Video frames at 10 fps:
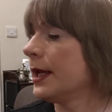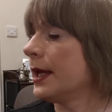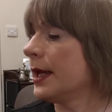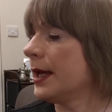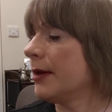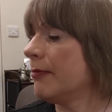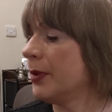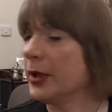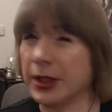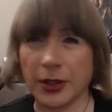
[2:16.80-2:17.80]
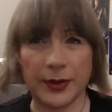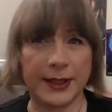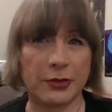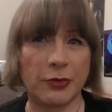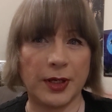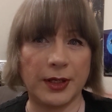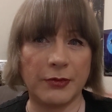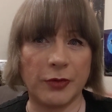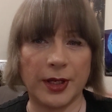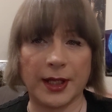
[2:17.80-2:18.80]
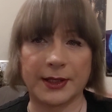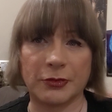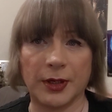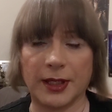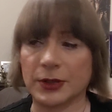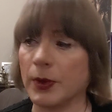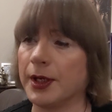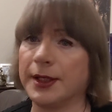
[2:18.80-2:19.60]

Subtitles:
But you don't need to read that to read this one.